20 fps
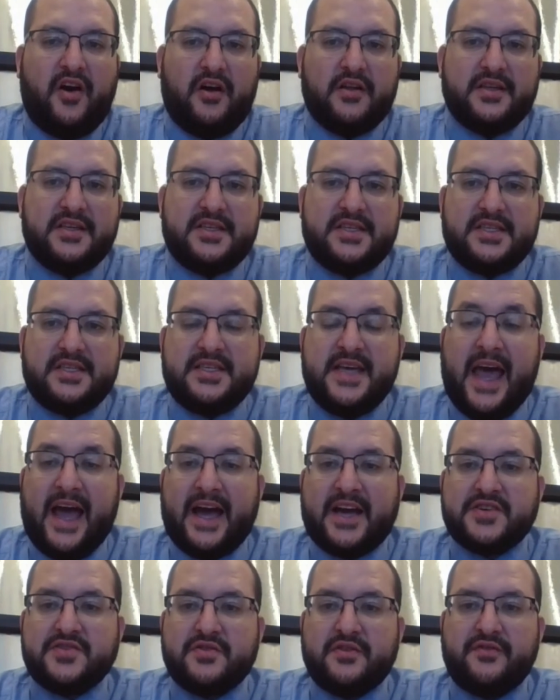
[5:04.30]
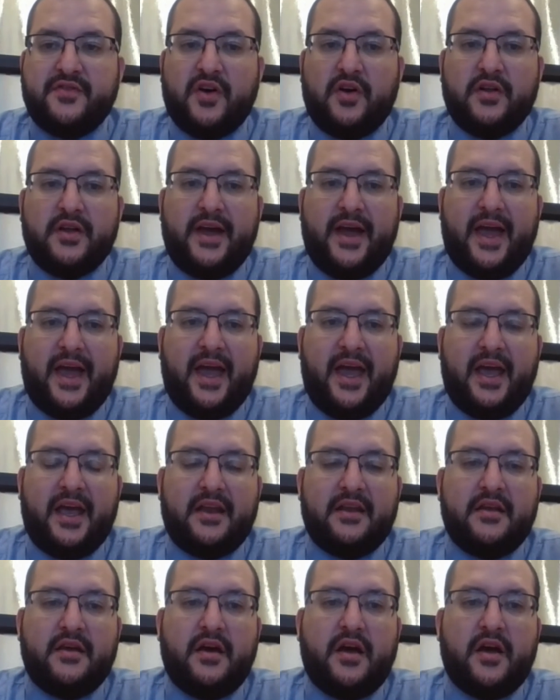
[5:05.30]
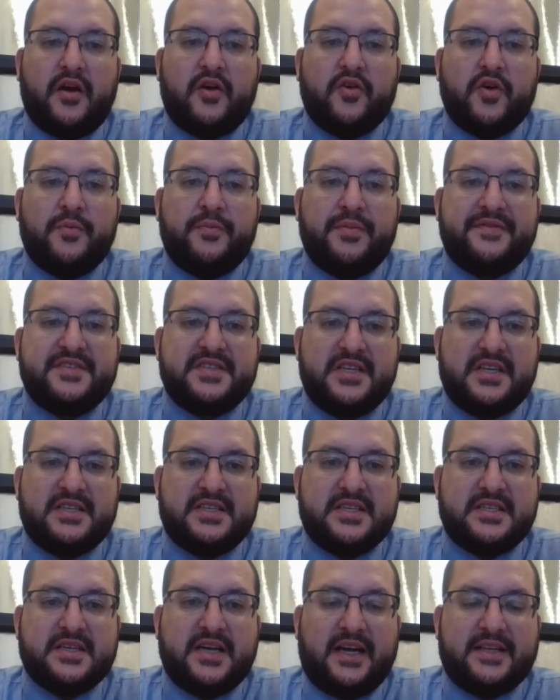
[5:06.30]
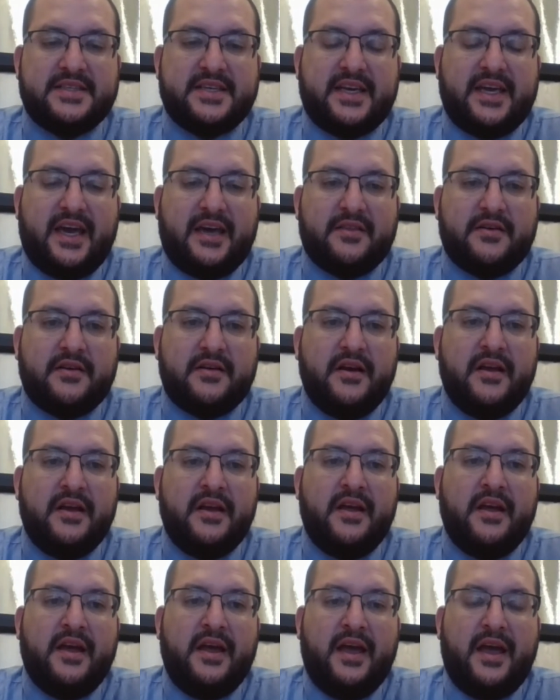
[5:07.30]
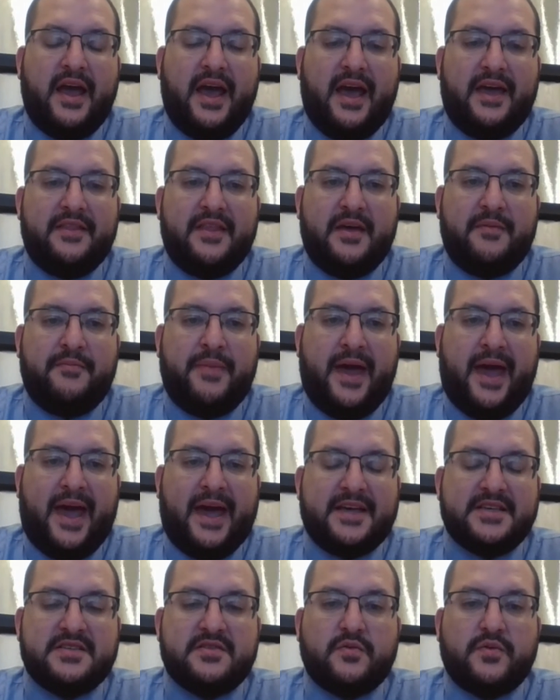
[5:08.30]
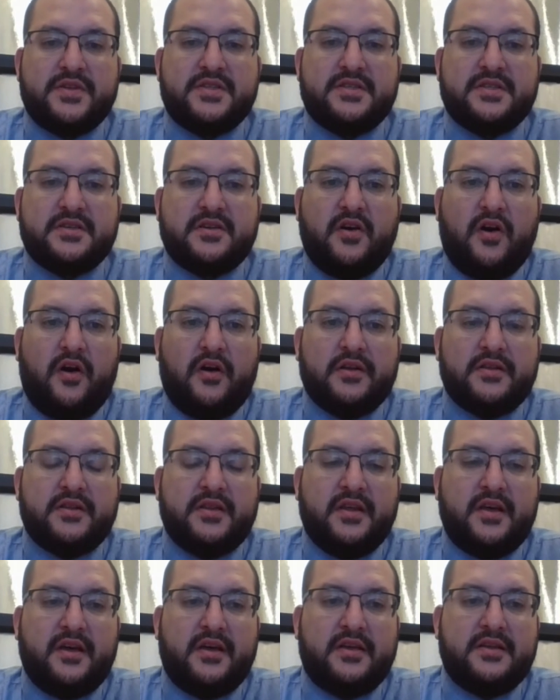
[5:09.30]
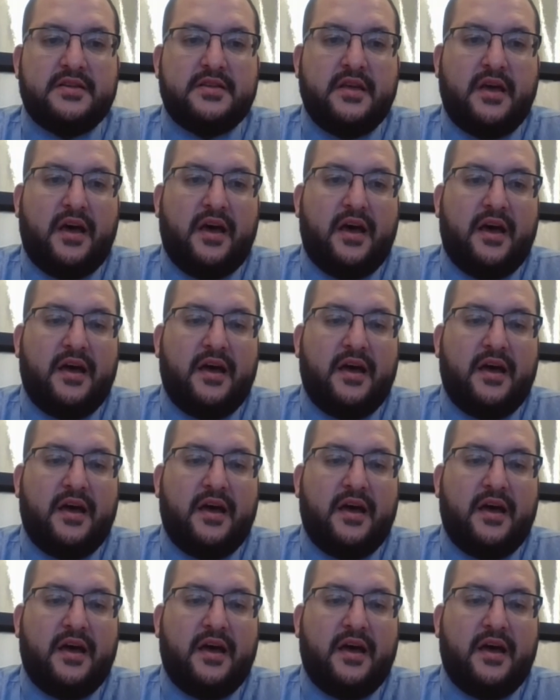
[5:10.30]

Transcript: they called it the tax revolt. And a group of citizens got together and they passed what's called the